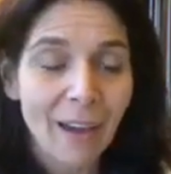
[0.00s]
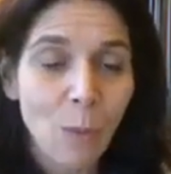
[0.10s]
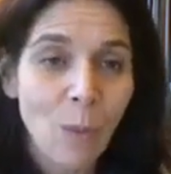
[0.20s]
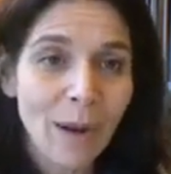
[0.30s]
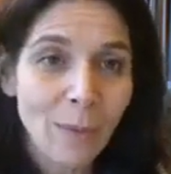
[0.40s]

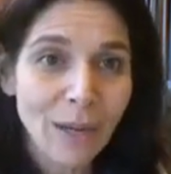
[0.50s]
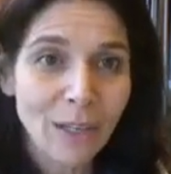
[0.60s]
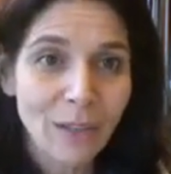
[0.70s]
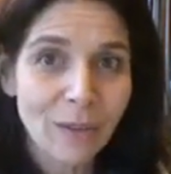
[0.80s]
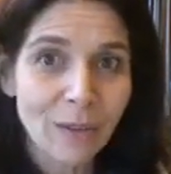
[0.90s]
What I want
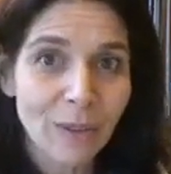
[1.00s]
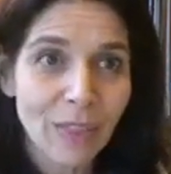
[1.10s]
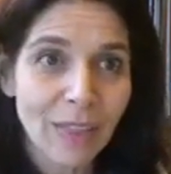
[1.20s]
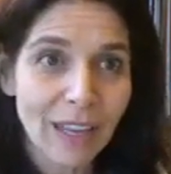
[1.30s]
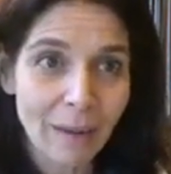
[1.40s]
you to
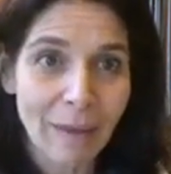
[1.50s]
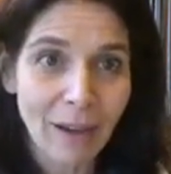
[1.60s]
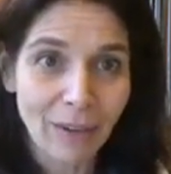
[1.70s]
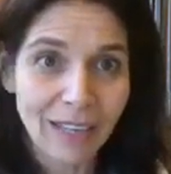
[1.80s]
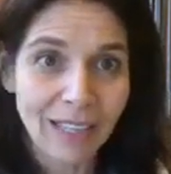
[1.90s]
think
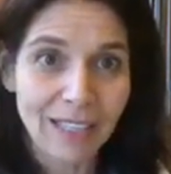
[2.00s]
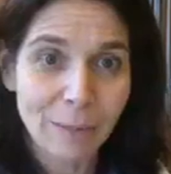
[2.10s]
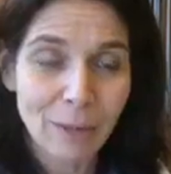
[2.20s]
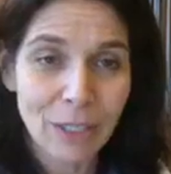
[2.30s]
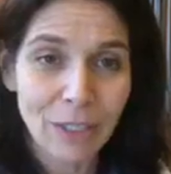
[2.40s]
about in this
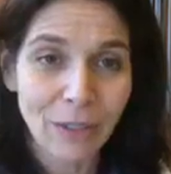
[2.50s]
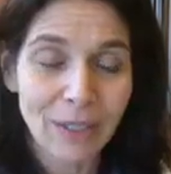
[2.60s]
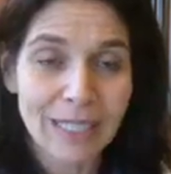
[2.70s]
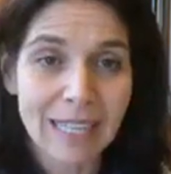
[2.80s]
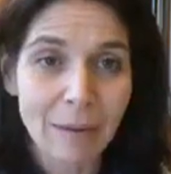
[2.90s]
particular
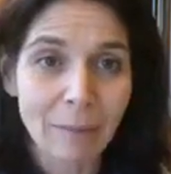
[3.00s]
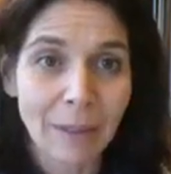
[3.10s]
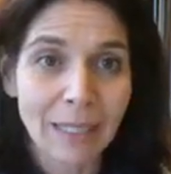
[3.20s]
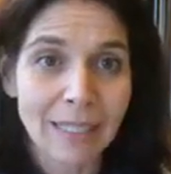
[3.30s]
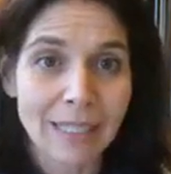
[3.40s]

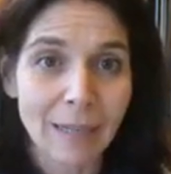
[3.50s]
example is,